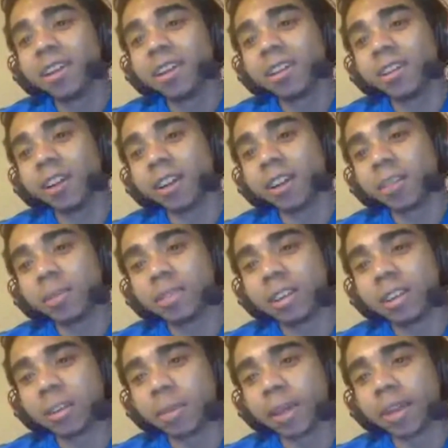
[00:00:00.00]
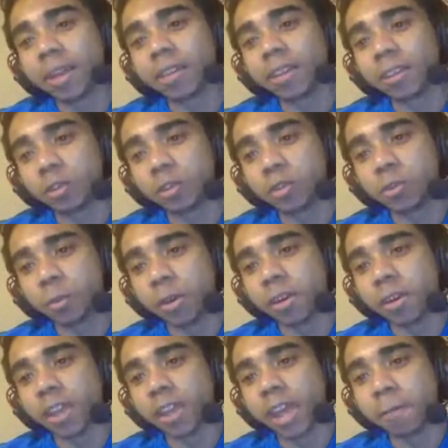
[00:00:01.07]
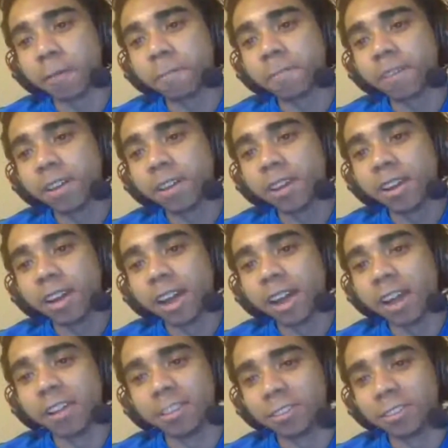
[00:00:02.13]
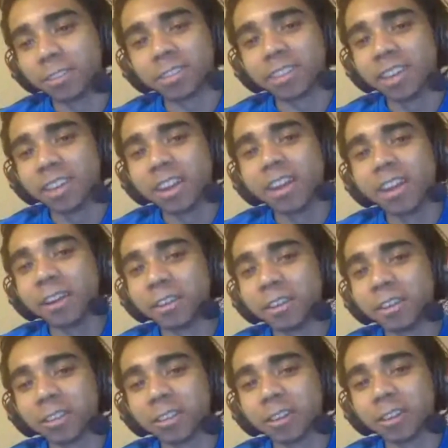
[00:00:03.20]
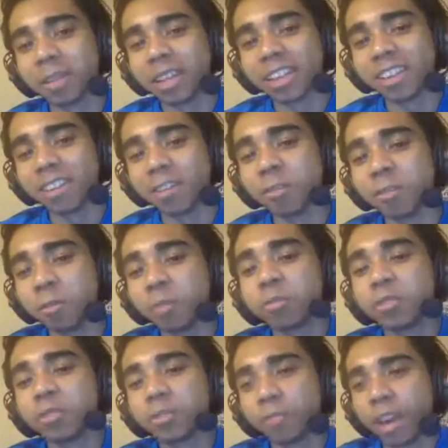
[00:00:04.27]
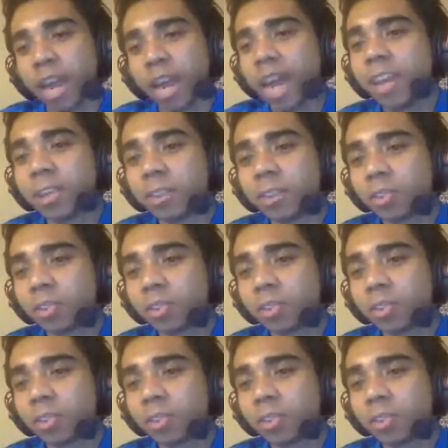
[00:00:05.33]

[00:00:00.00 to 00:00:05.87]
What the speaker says: You don't have to be sitting there and swearing your head off. It's just because you're going to be like, you just run out of